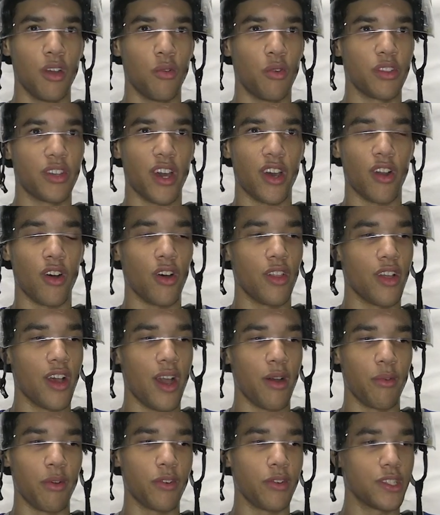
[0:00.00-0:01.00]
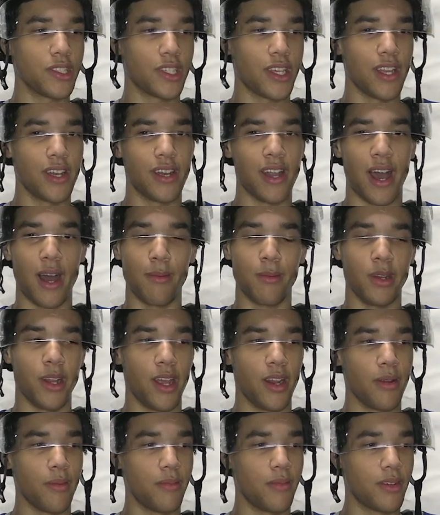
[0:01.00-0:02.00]
without all that, we were just getting
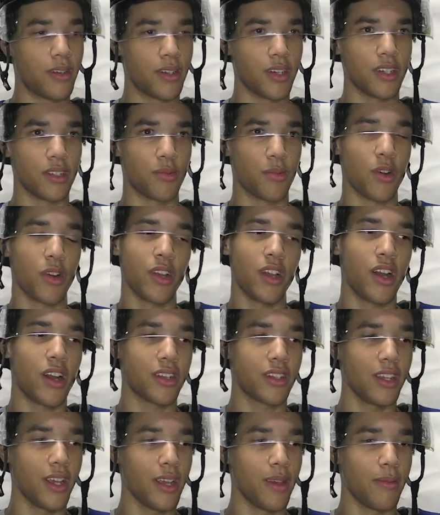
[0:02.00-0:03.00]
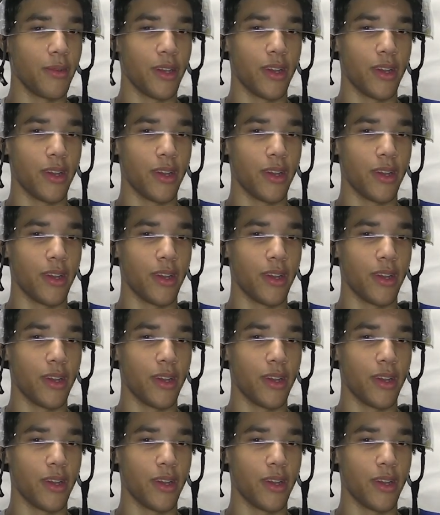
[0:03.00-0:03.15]
dominated because we're a young team,